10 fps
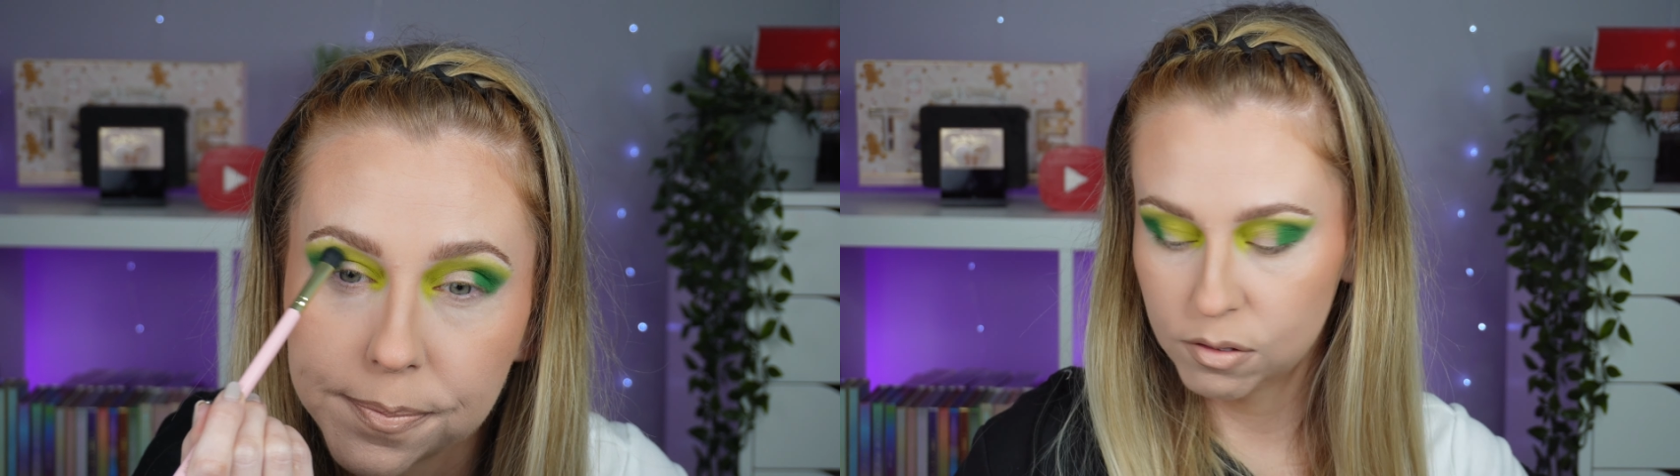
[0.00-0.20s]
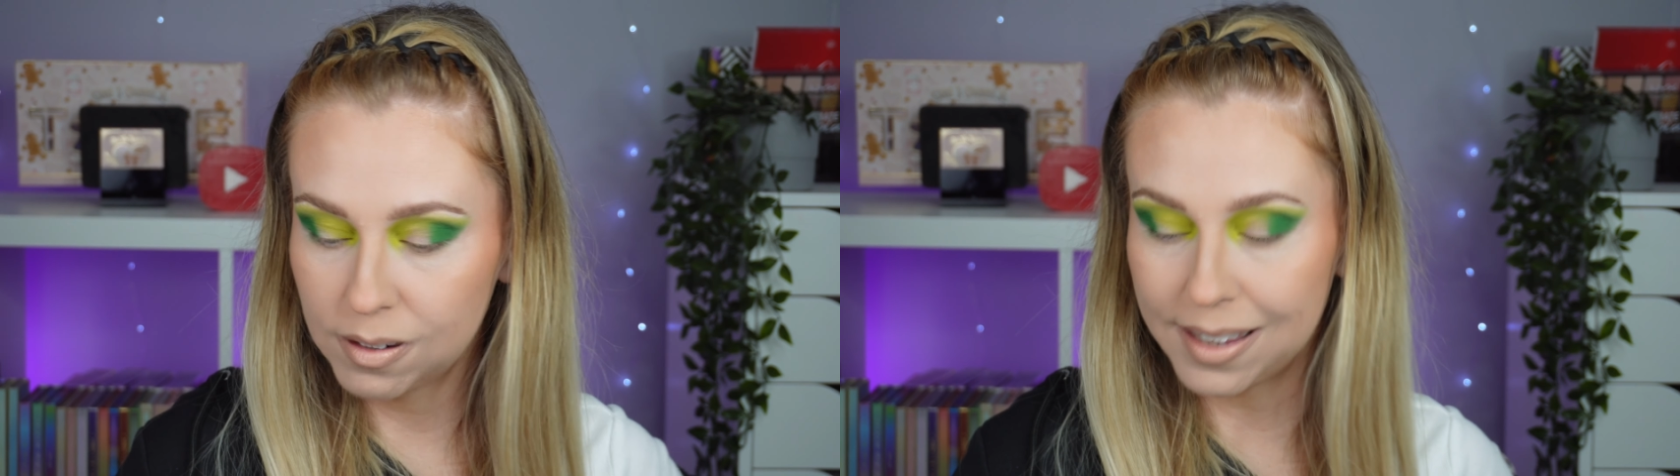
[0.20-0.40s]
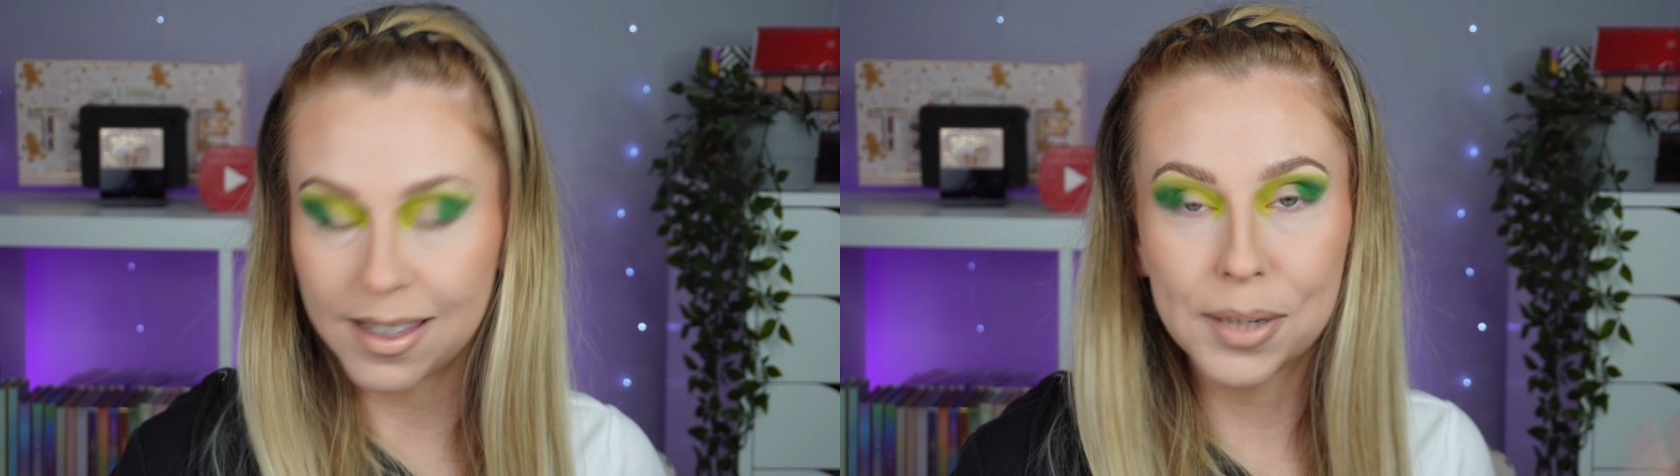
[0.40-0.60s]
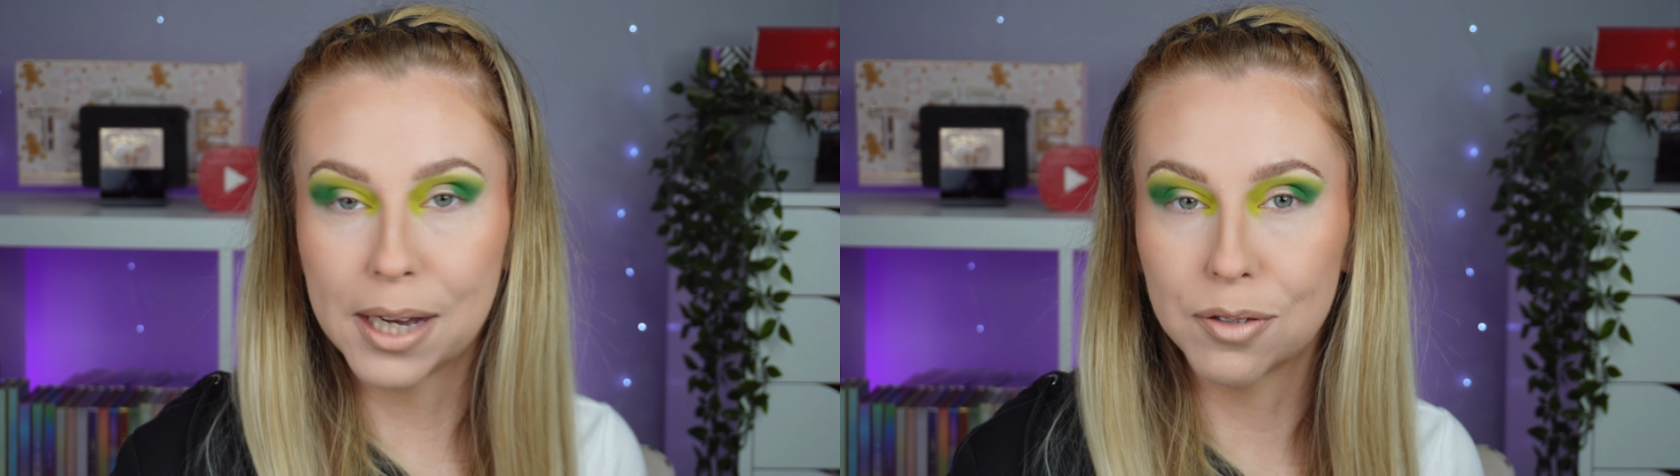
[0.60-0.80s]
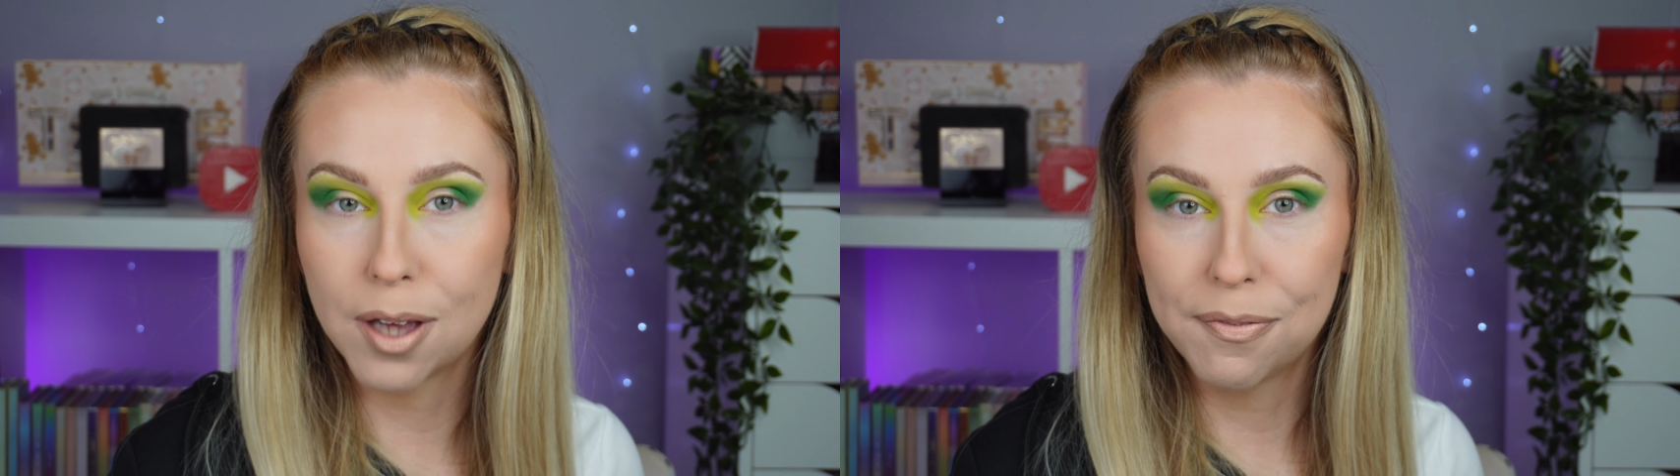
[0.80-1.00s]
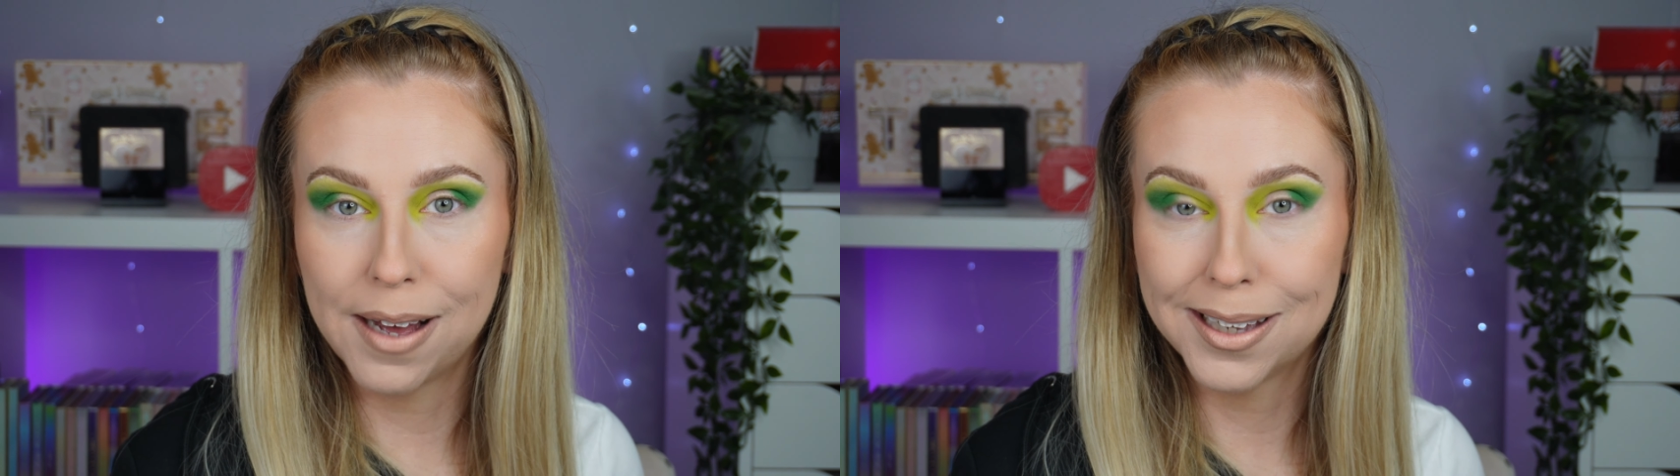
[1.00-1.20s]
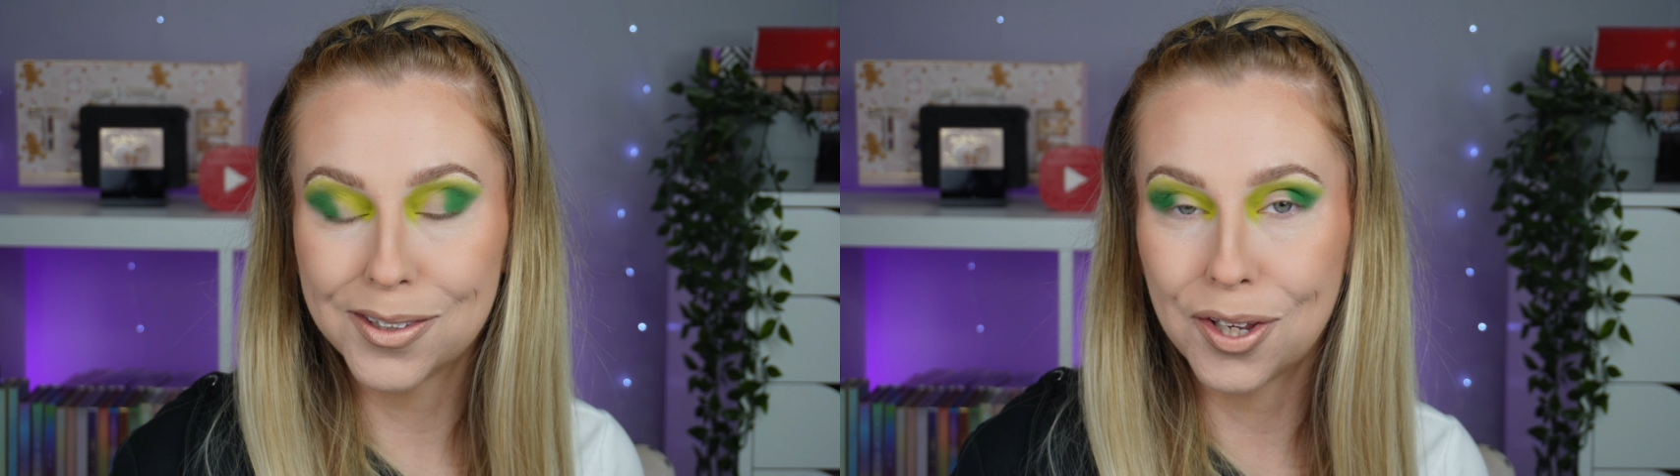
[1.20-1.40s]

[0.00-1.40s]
Right, there we go. So far,